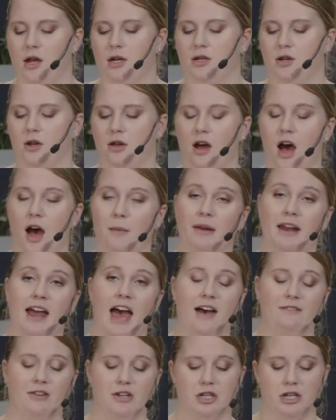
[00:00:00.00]
to come and
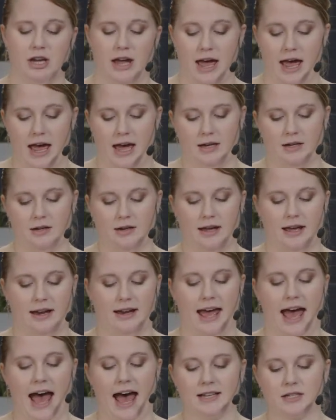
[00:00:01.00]
have a chat
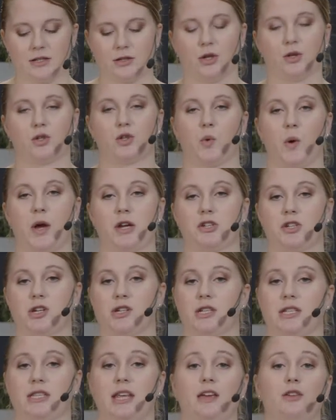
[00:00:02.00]
and ask those
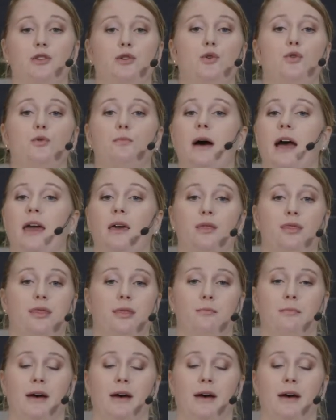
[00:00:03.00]
questions that you might